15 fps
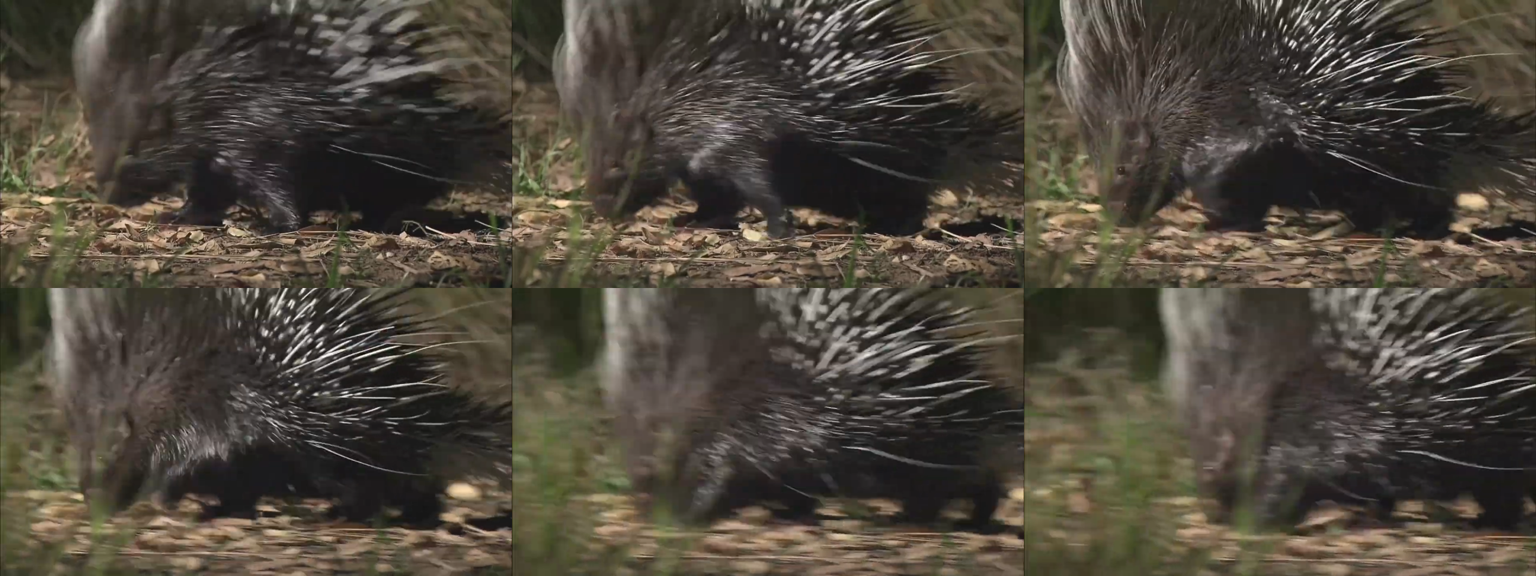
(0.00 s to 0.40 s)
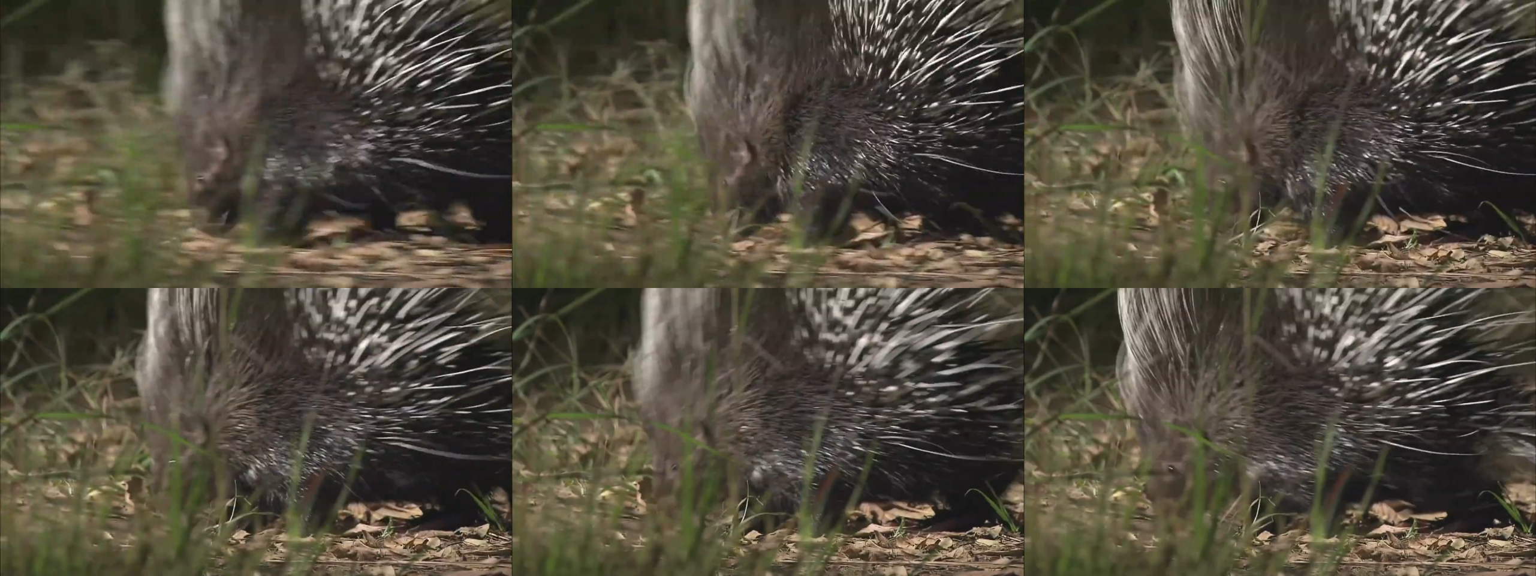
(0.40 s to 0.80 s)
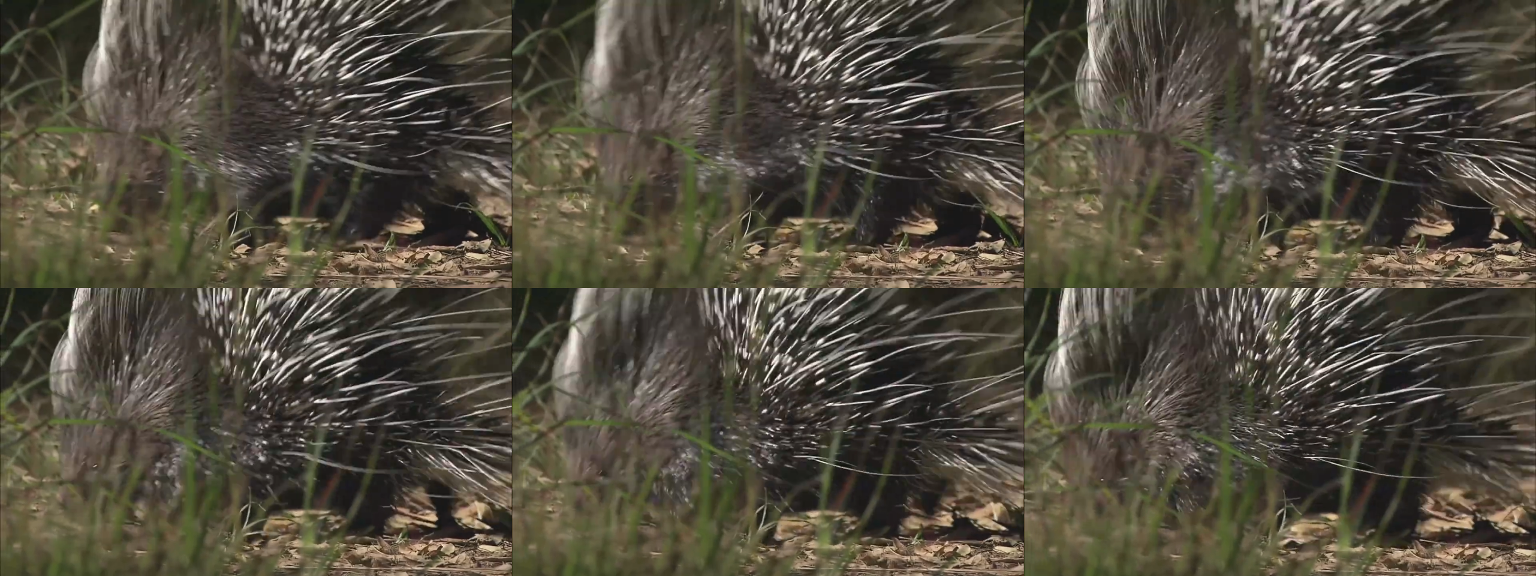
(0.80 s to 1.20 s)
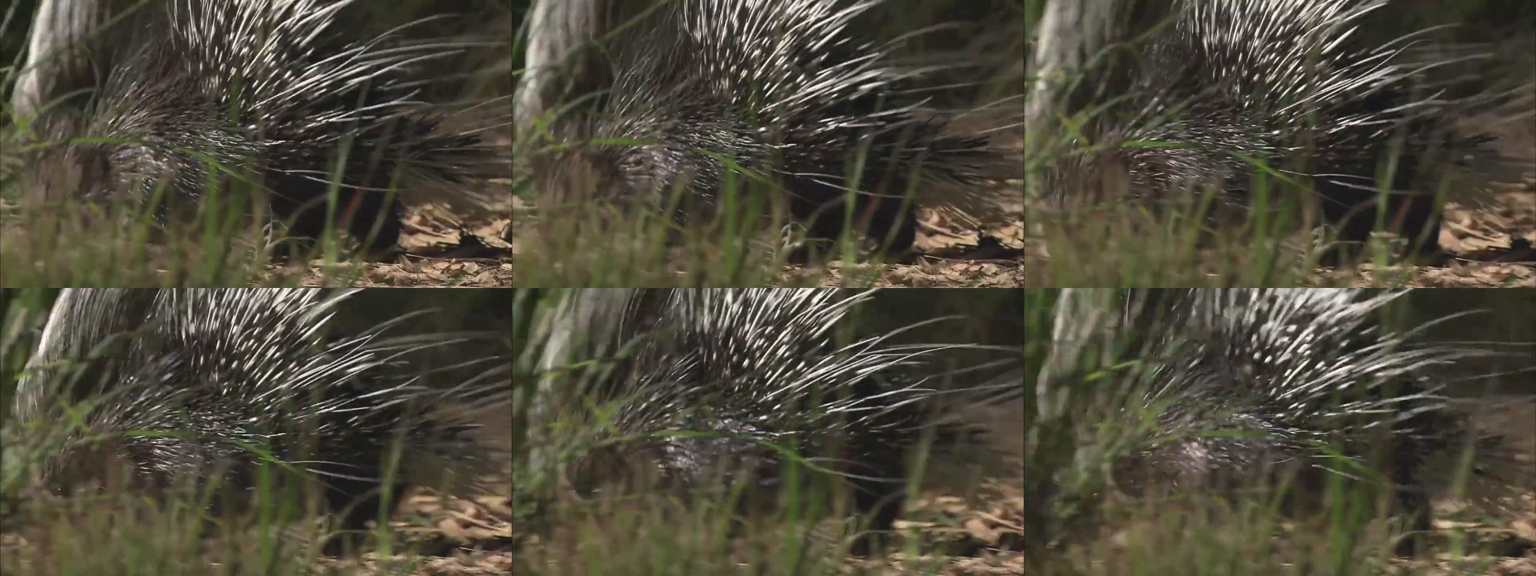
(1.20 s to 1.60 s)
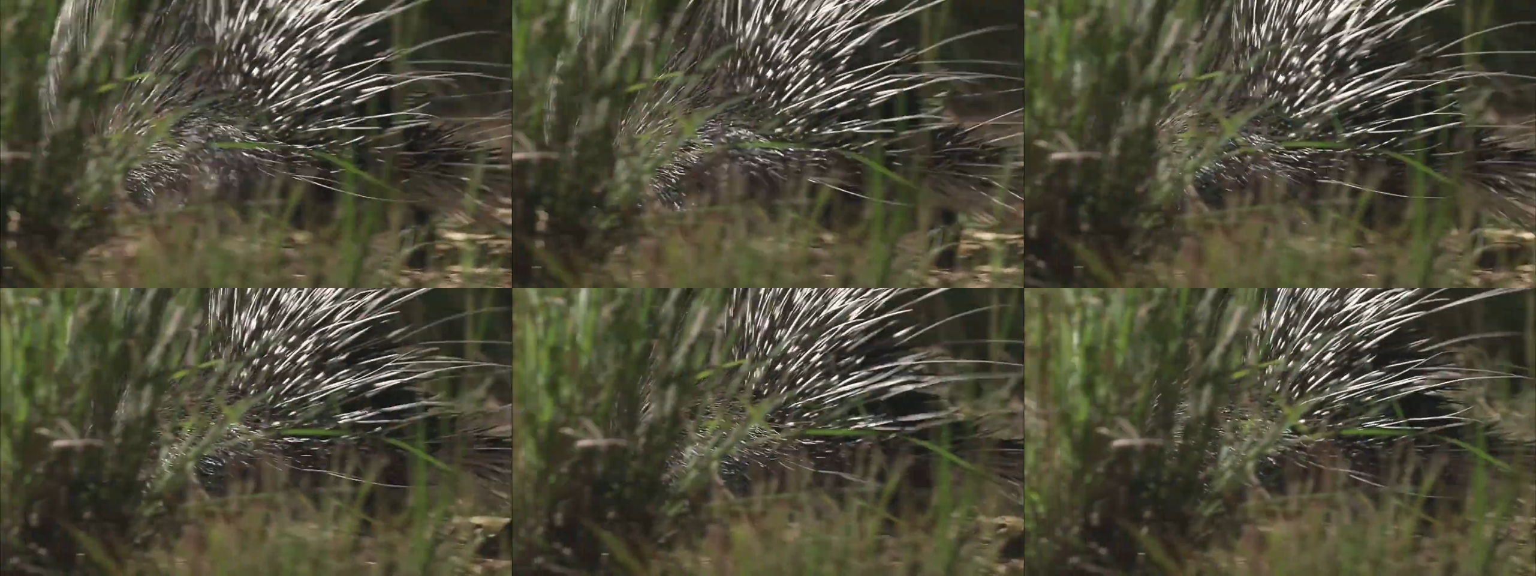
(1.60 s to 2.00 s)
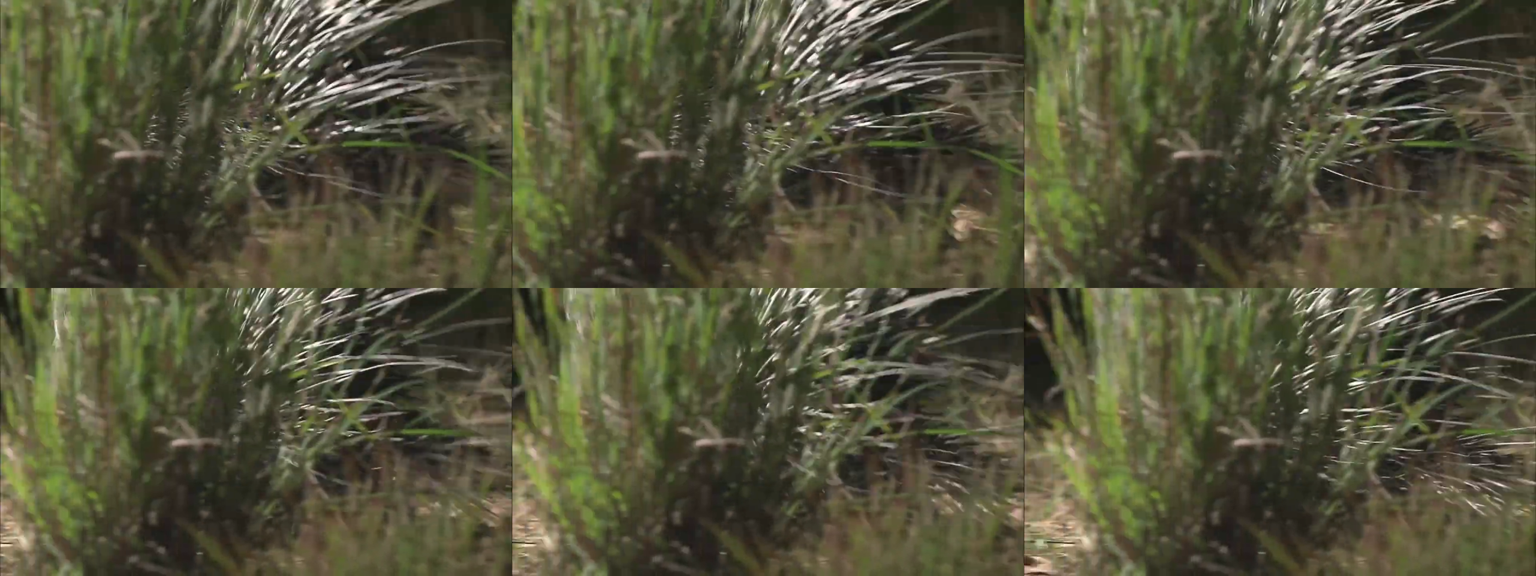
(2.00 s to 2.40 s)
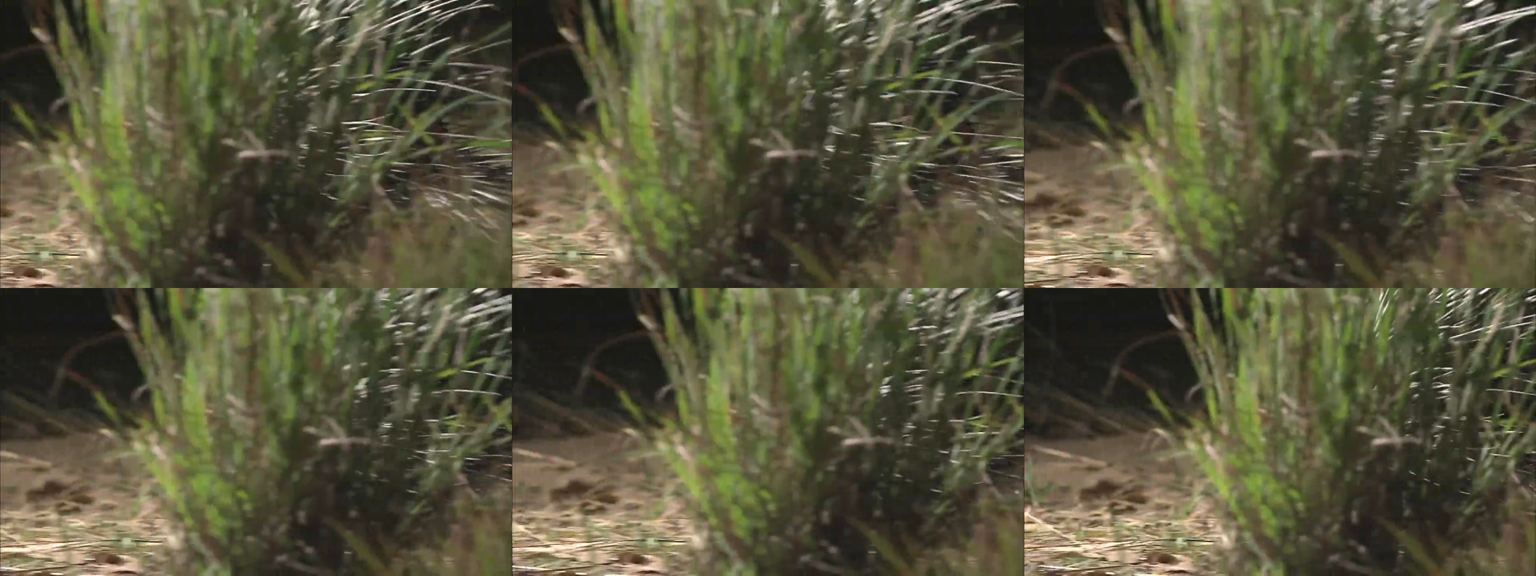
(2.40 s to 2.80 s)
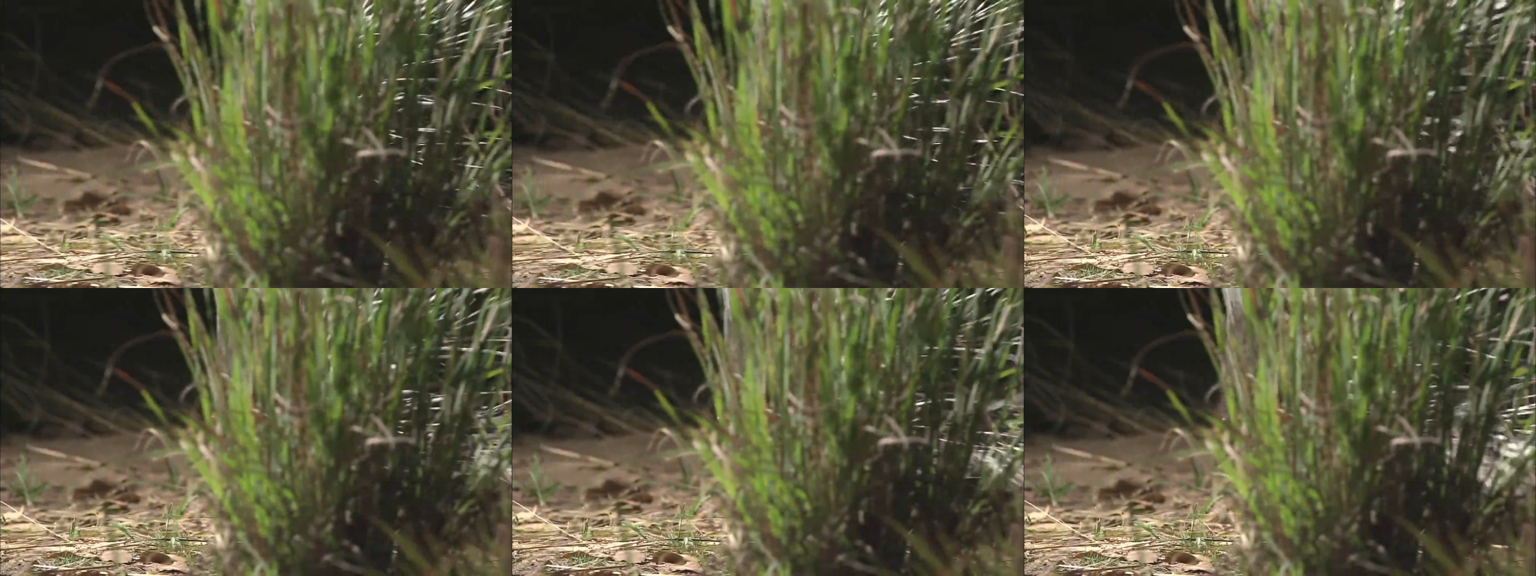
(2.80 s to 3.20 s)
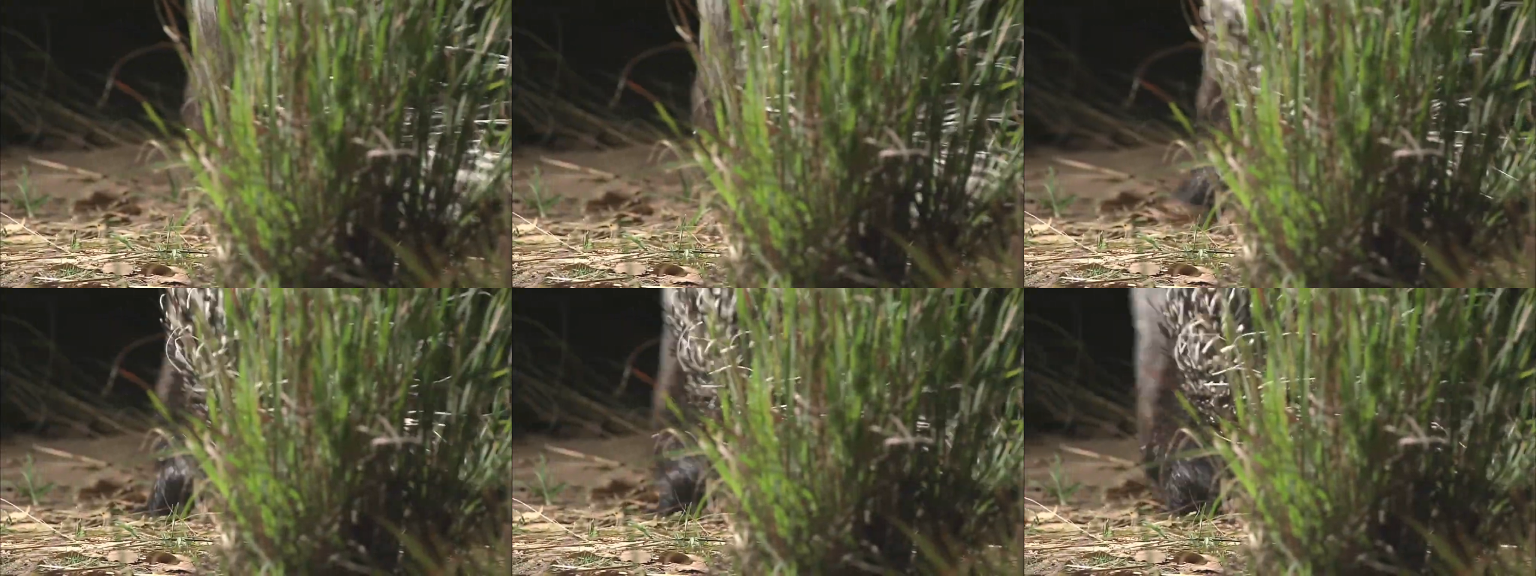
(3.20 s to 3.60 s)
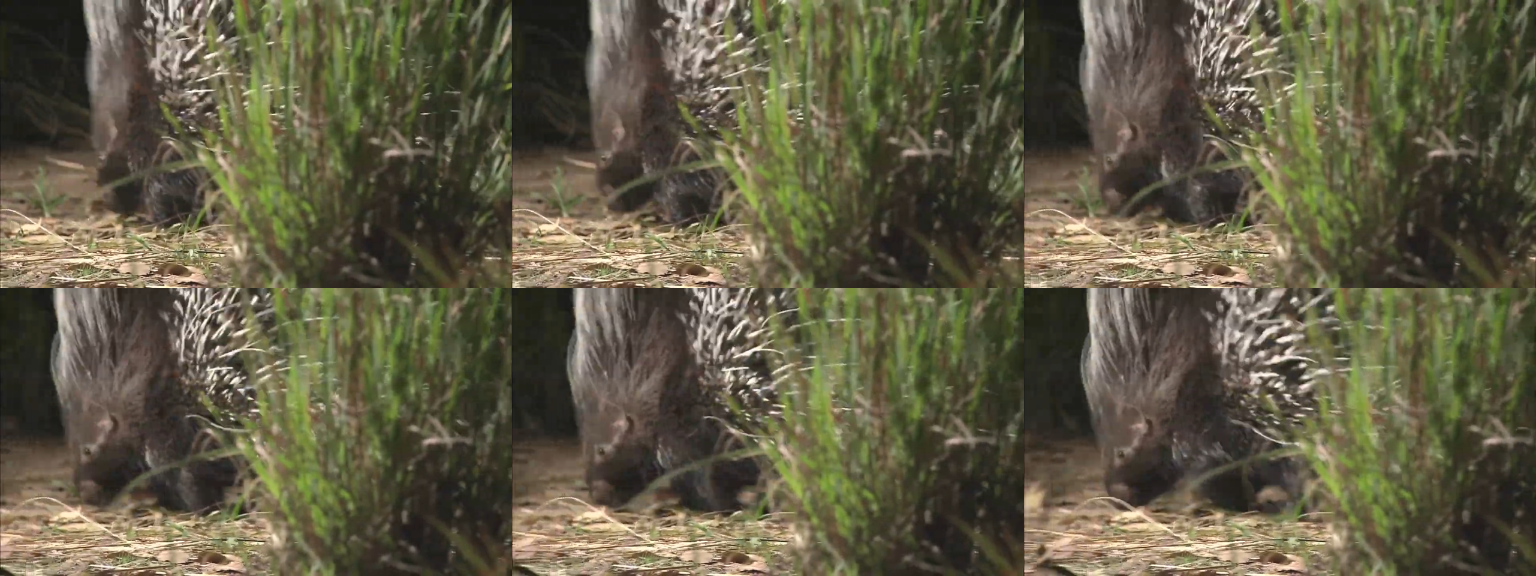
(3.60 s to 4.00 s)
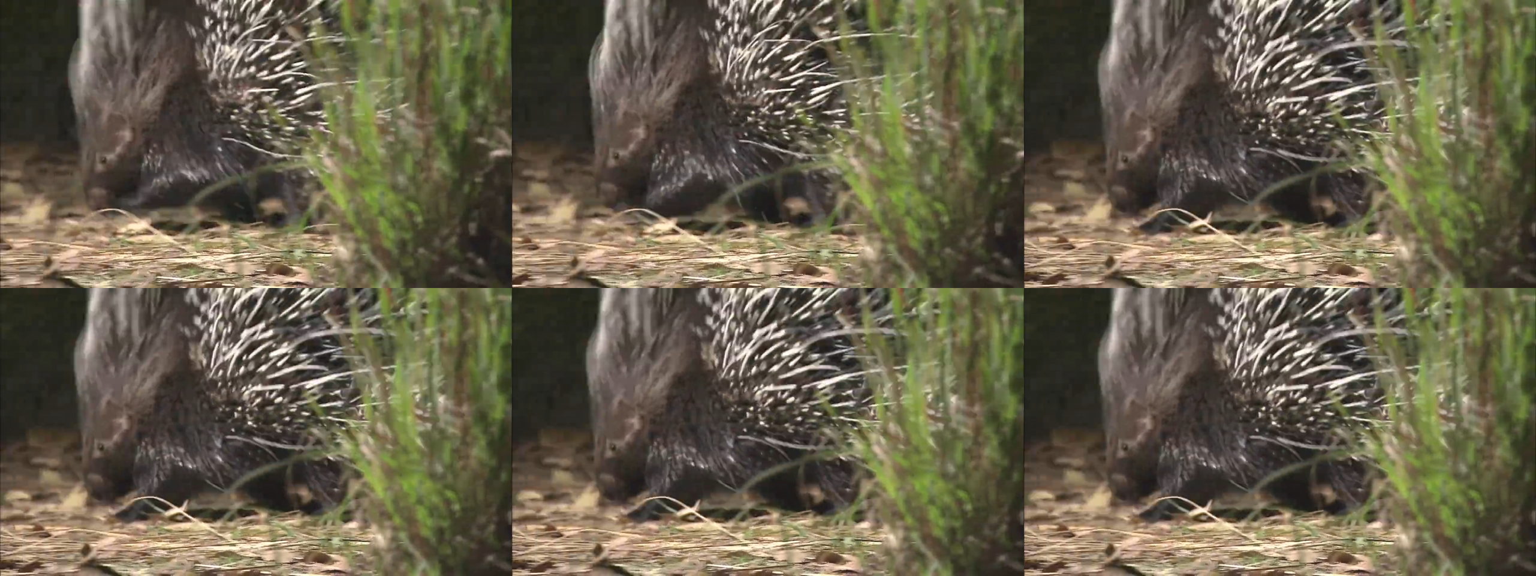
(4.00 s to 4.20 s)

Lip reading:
(no speaker visible)